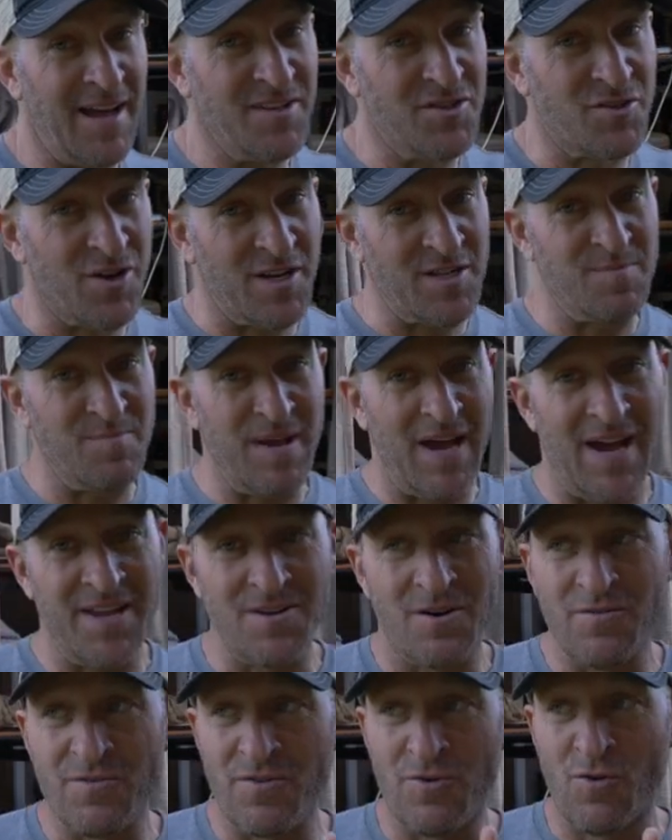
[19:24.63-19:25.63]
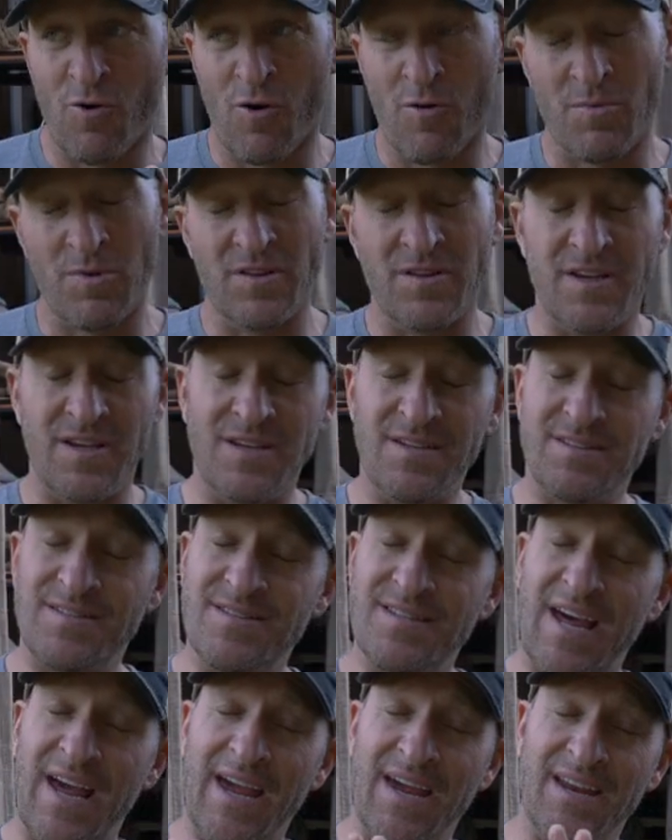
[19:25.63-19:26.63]
trust me, I don't normally
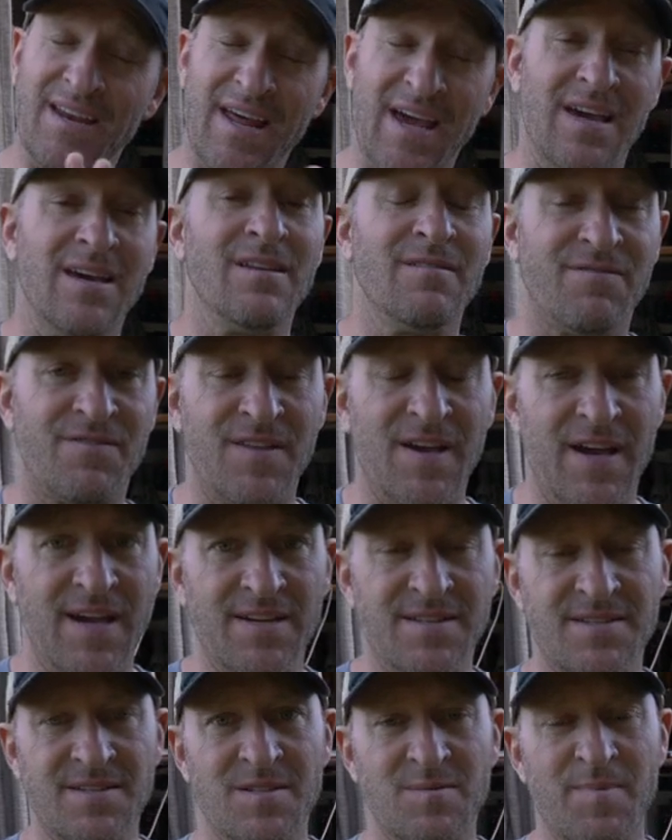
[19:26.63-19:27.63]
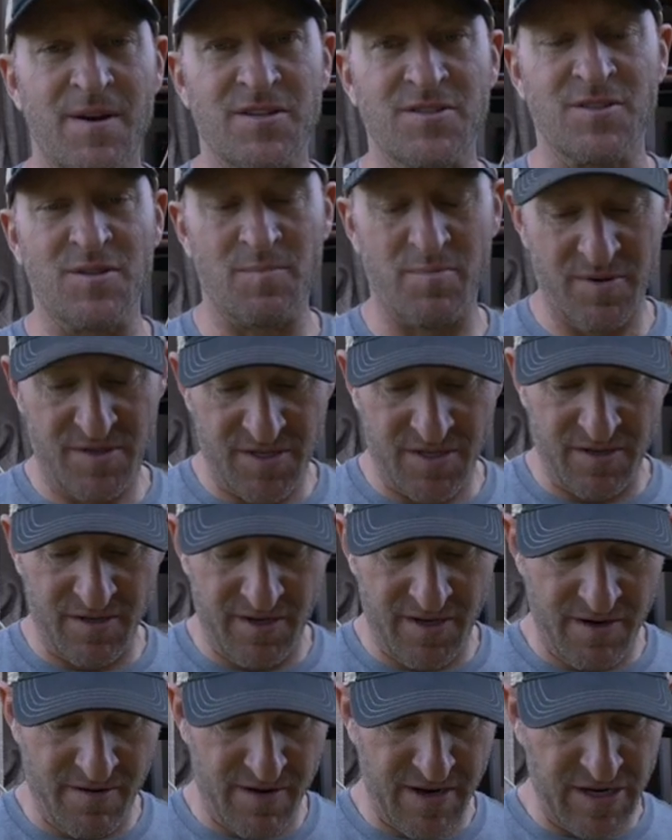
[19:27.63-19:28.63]
say negative things, especially
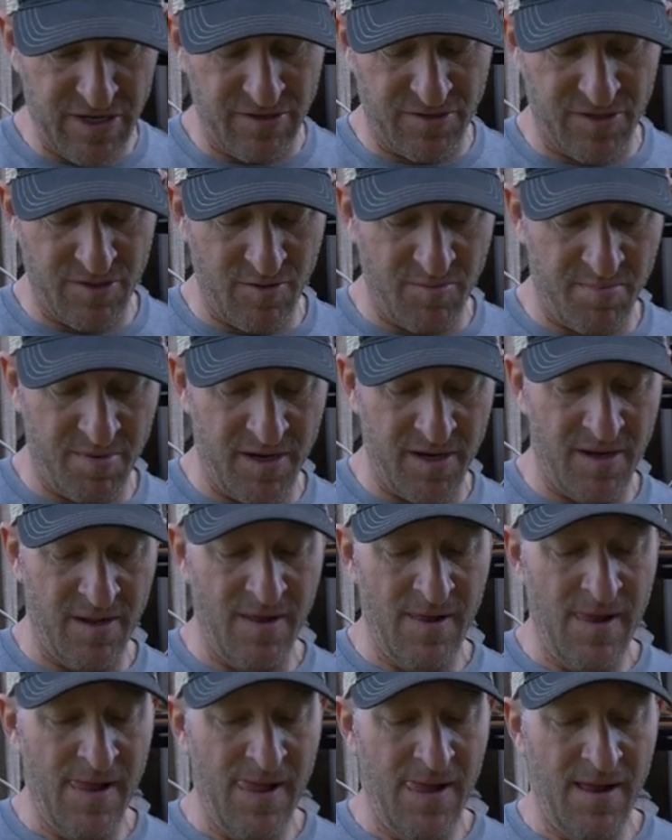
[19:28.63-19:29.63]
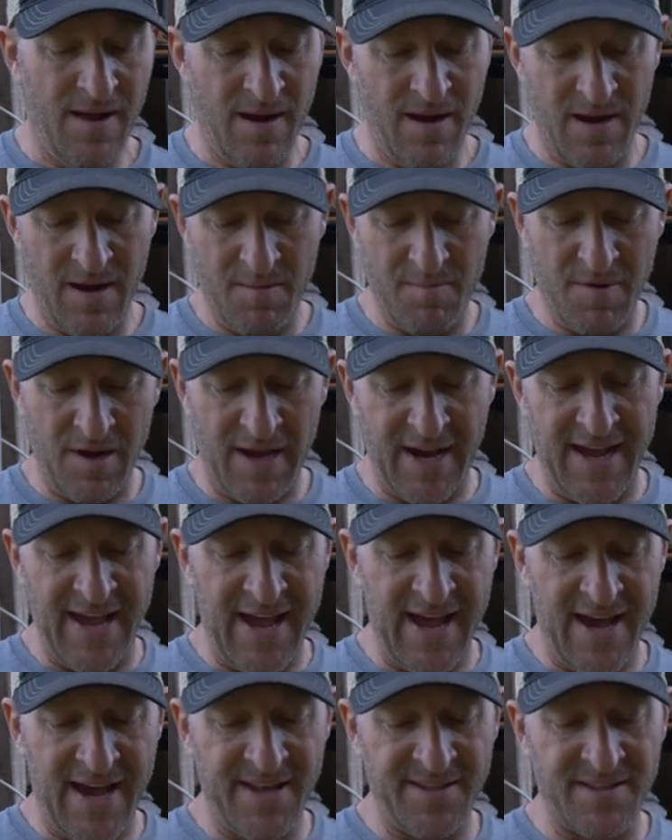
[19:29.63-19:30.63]
particularly here on YouTube, but I
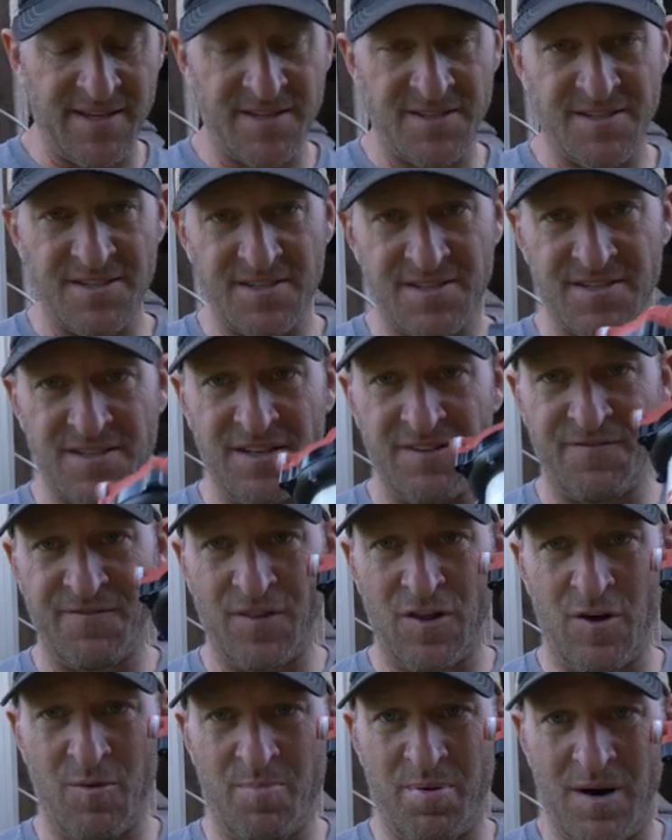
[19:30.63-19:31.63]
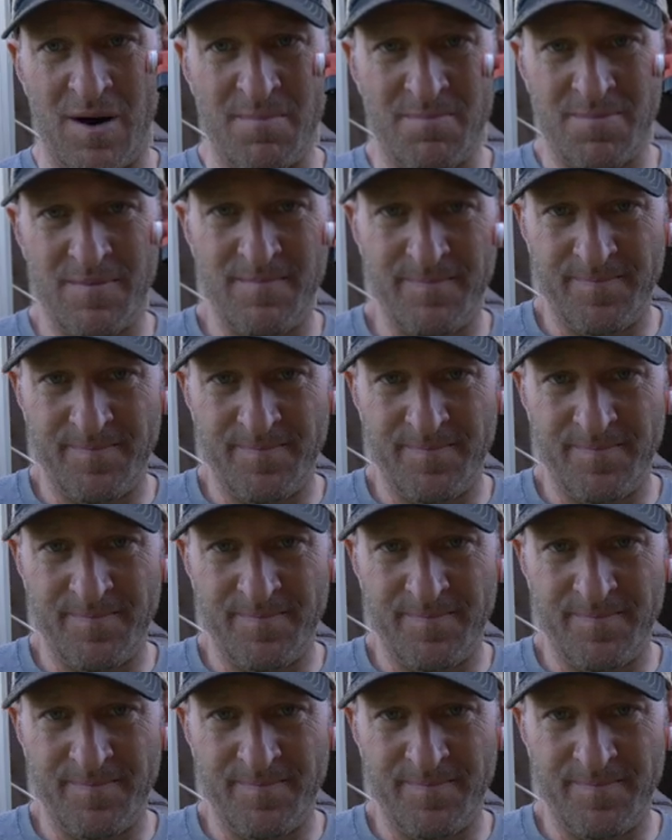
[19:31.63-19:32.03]
had this Shurflo pump